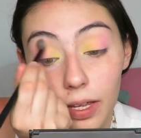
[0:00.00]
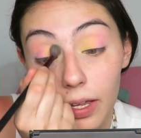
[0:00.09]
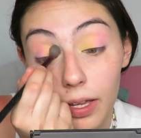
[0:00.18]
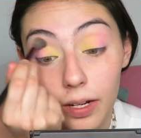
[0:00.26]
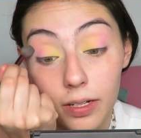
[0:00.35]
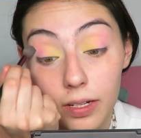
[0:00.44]

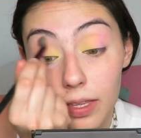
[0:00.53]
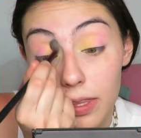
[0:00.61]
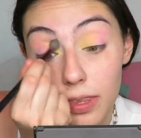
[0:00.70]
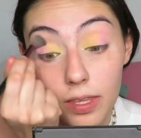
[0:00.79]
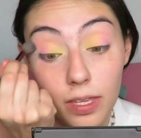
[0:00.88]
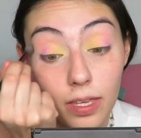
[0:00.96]
And
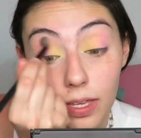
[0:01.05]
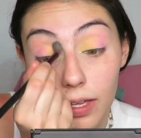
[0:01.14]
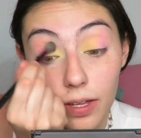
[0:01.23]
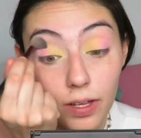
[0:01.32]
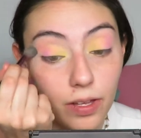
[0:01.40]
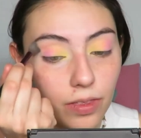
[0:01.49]
the
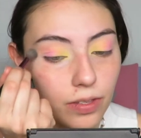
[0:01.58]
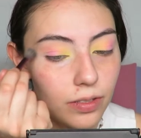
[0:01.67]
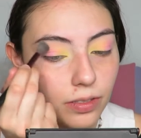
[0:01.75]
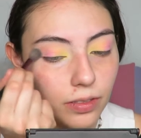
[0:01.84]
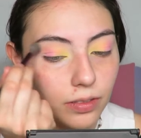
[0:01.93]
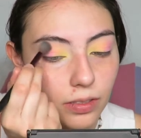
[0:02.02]
other.
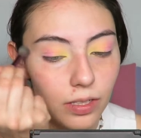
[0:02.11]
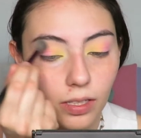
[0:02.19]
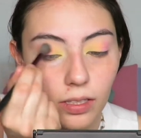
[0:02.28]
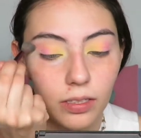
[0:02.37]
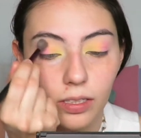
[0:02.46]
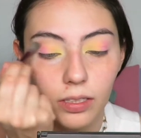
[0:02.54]

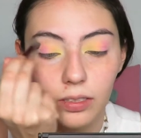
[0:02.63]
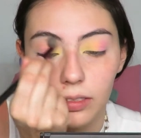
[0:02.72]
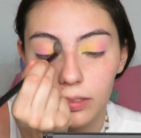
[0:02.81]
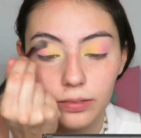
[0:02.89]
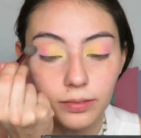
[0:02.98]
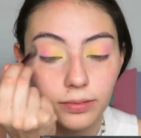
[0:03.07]

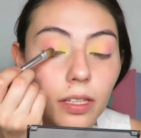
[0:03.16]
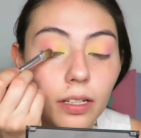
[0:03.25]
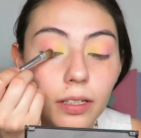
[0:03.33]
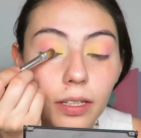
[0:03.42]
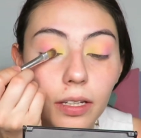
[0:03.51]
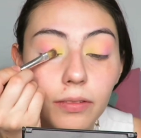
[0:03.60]
Then
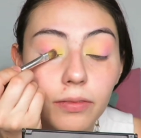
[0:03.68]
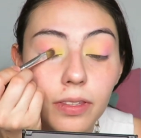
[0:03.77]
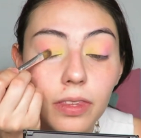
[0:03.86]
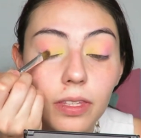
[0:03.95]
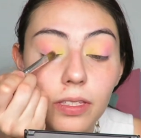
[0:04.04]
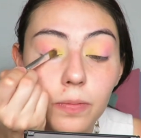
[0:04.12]
again
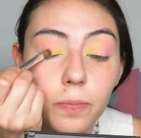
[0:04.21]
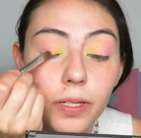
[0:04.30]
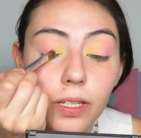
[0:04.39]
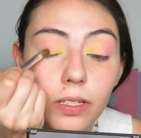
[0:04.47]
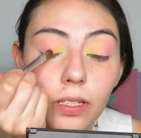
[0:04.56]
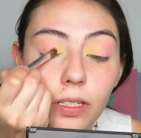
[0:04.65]
with this
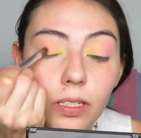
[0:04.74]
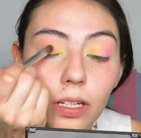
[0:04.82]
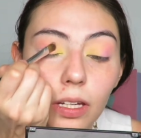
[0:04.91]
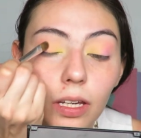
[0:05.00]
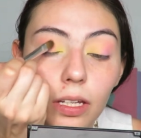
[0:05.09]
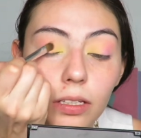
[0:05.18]
peachy
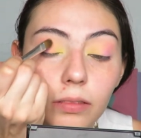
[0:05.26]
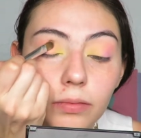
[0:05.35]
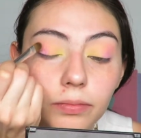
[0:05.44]
shade,